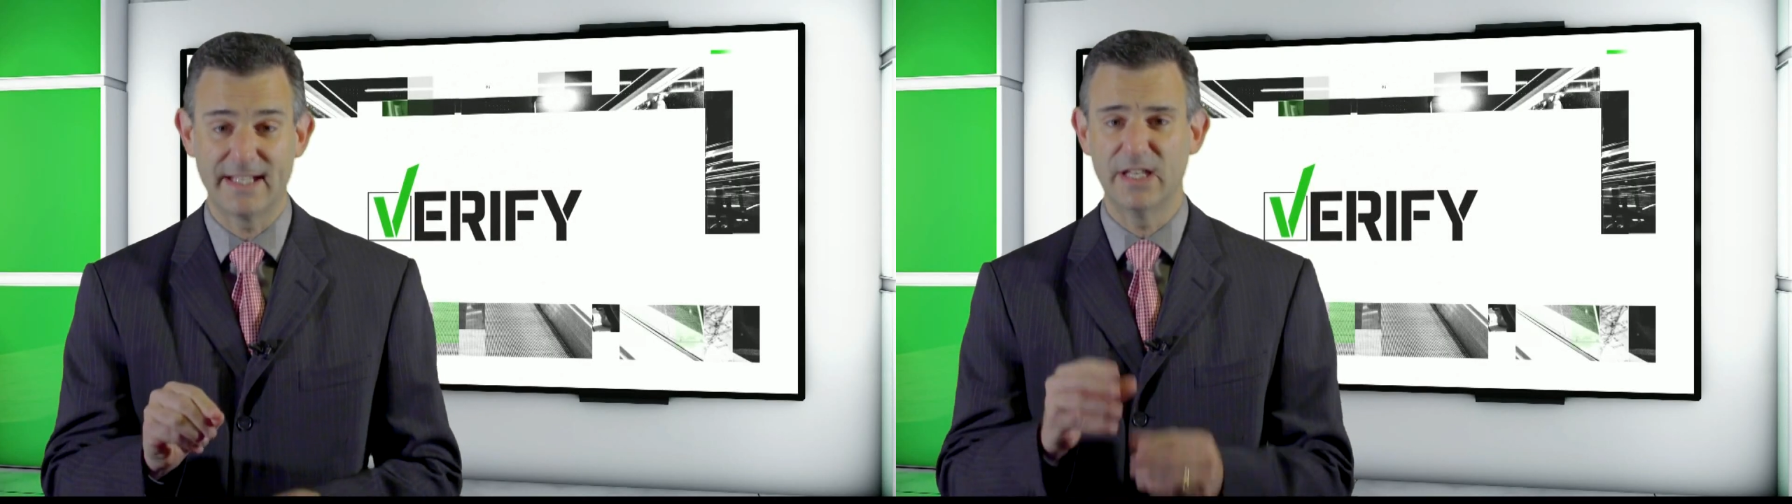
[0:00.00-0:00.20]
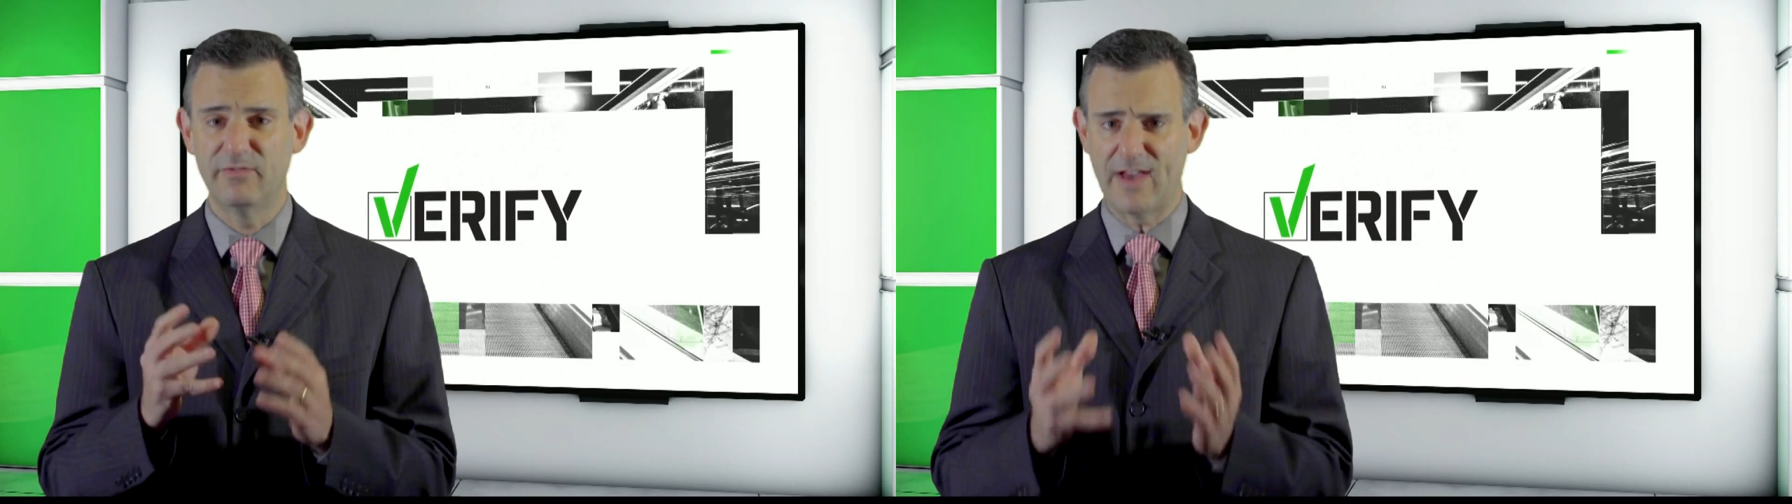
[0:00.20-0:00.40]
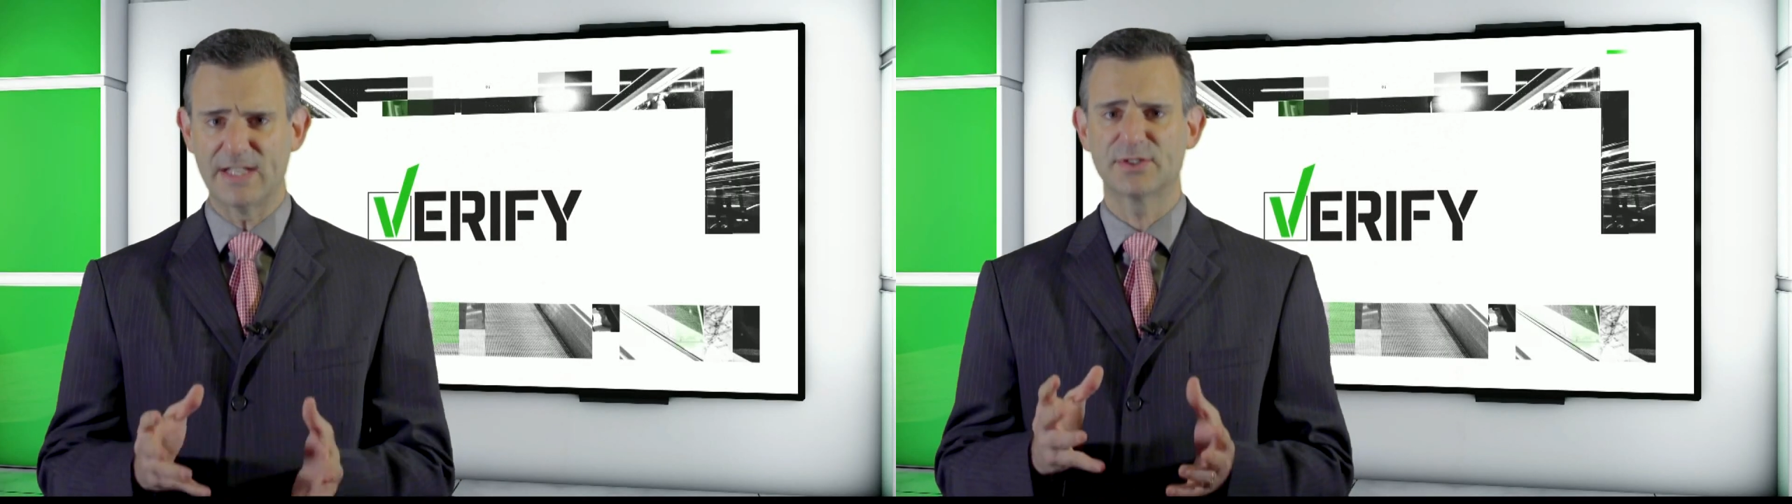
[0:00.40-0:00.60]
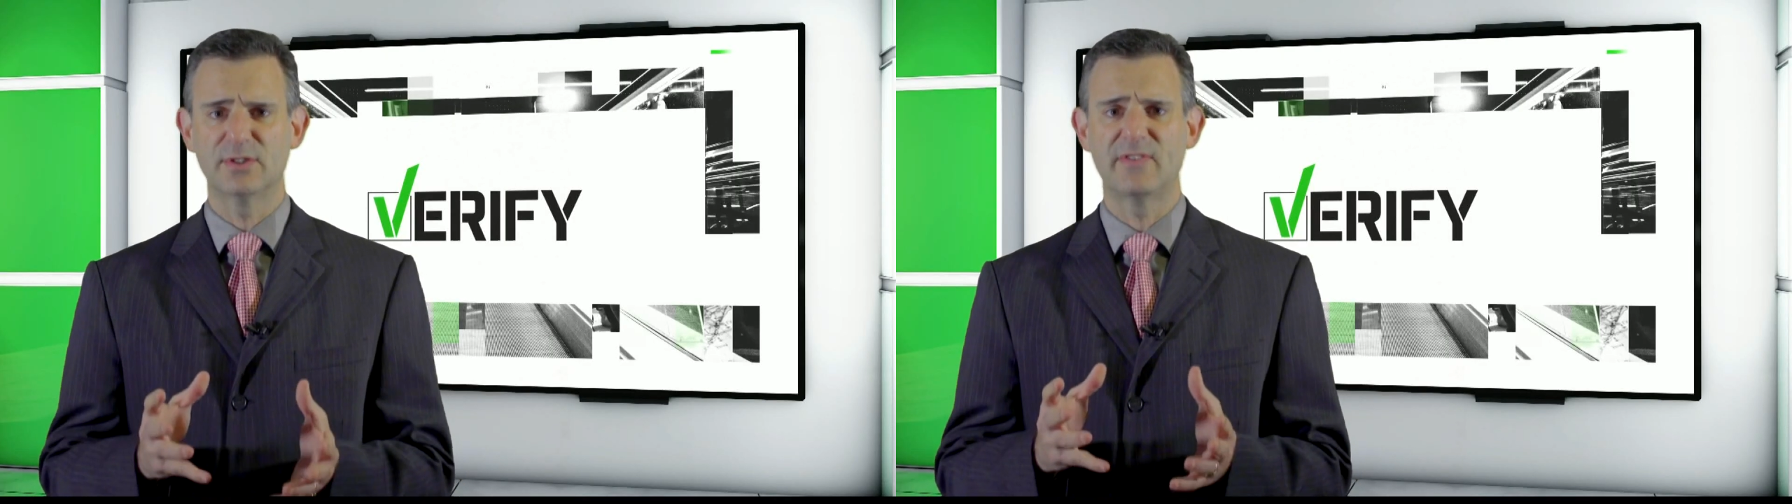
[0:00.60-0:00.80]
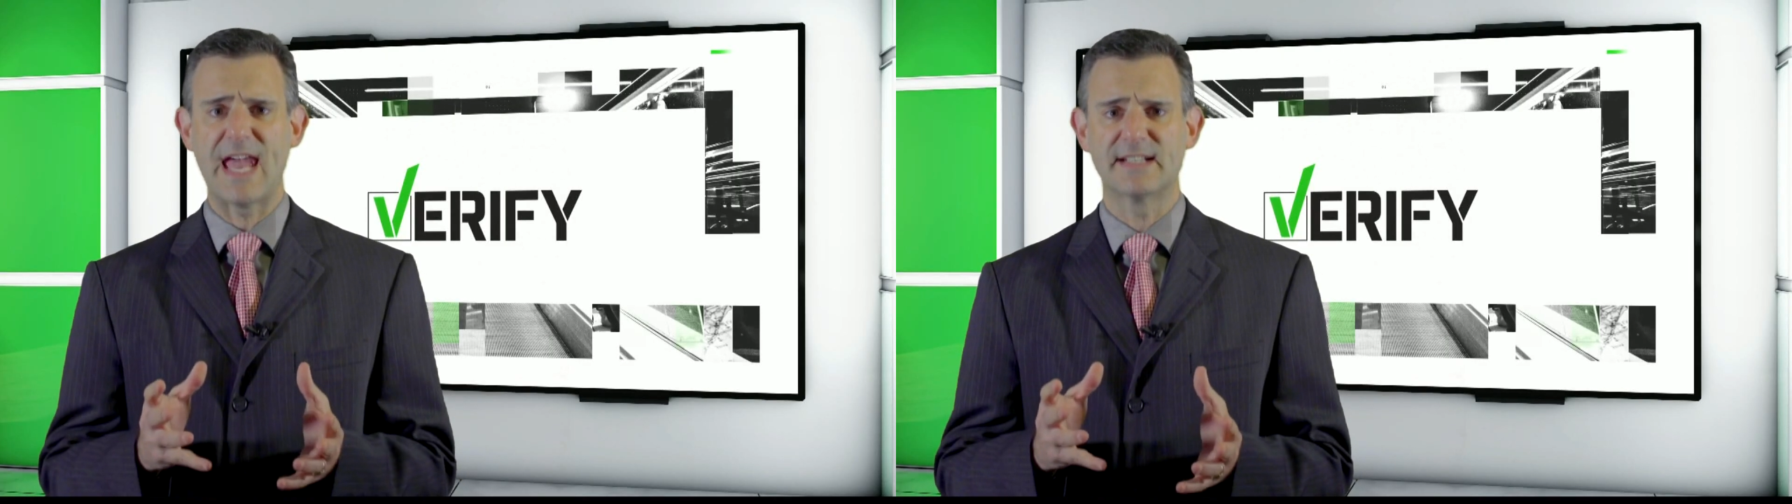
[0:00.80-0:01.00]

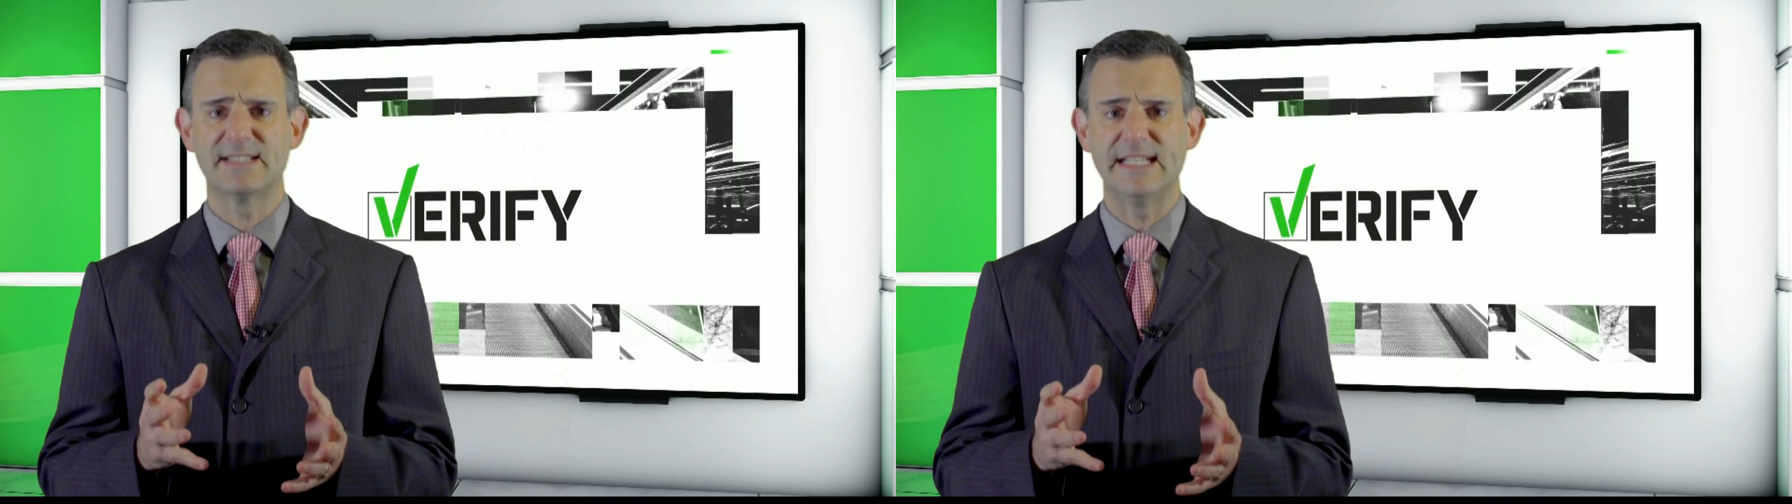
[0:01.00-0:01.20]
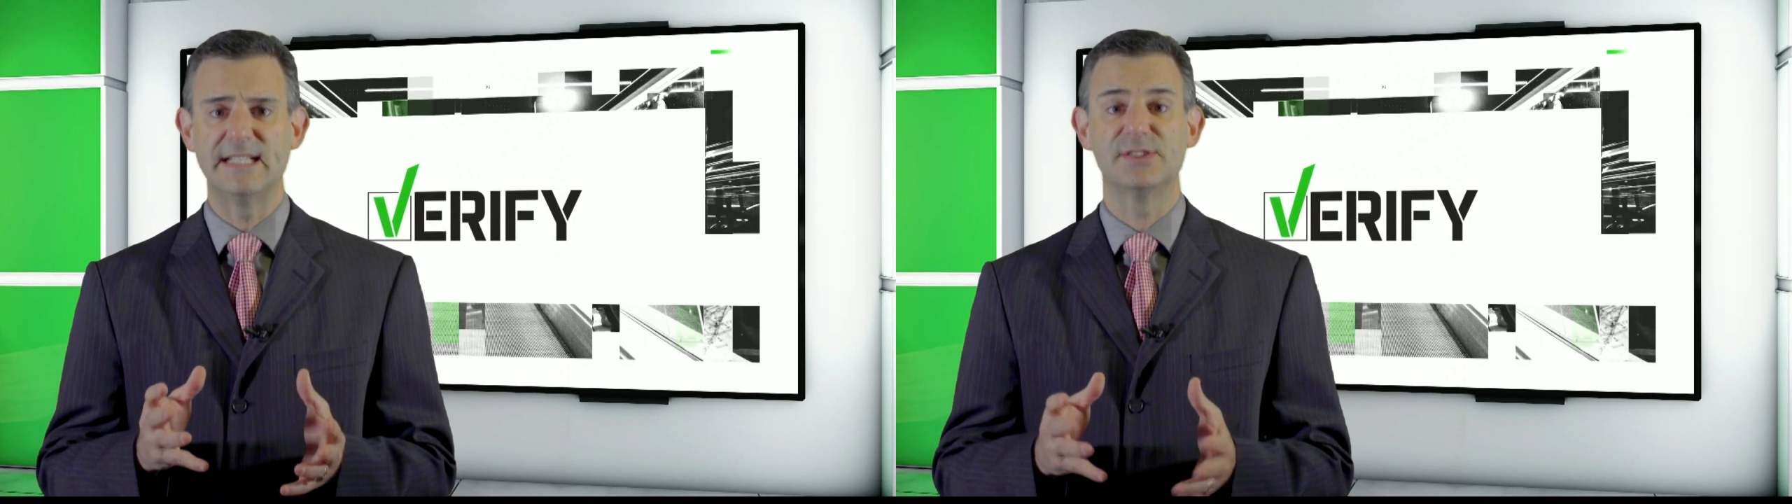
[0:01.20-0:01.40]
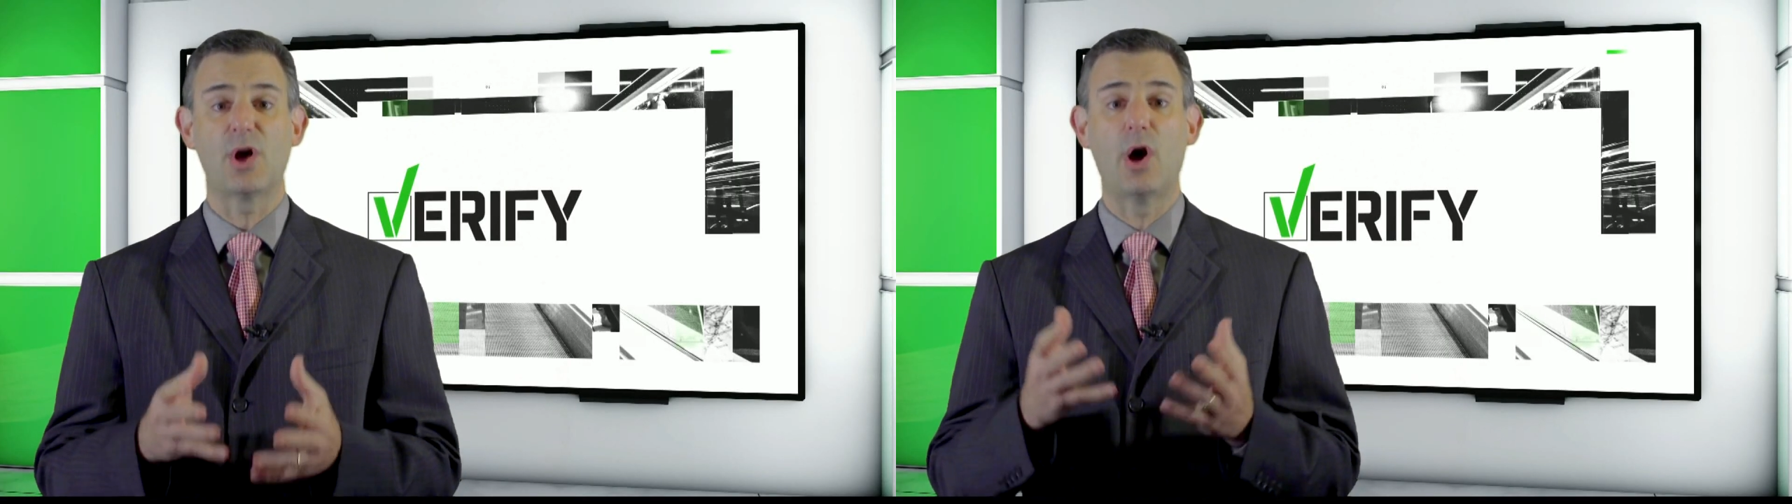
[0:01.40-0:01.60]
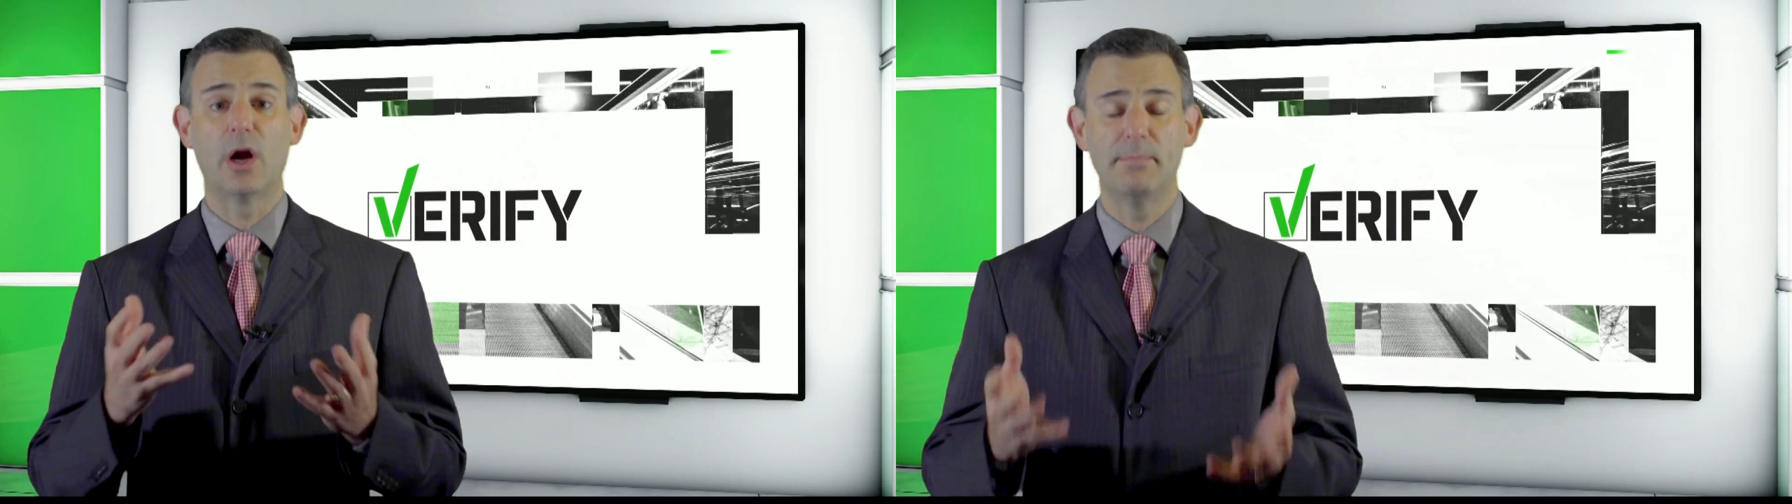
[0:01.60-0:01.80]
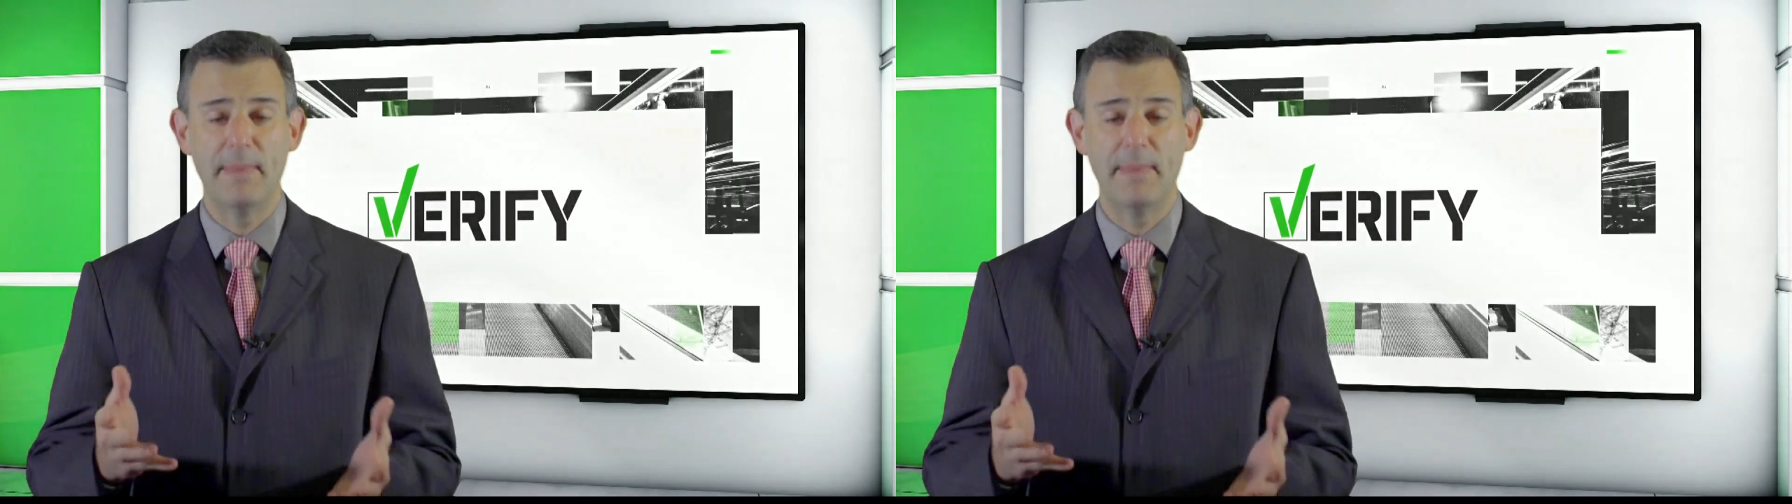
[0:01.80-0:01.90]
Conventional vaccines are